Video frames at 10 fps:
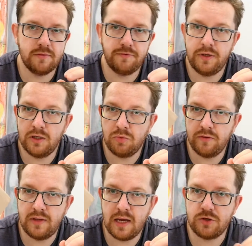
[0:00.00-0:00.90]
fill
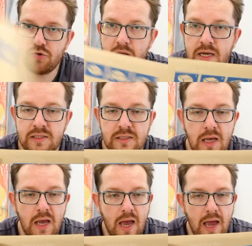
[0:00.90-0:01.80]
with the
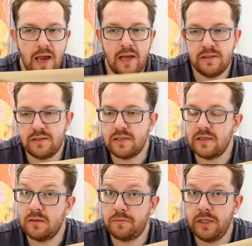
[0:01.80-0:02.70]
address, and
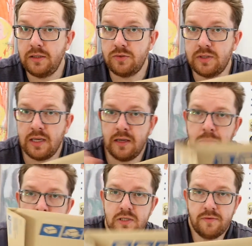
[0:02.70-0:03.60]
bring to the
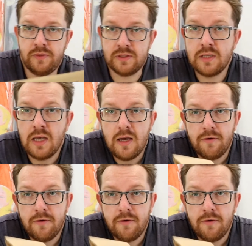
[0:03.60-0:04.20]
post office.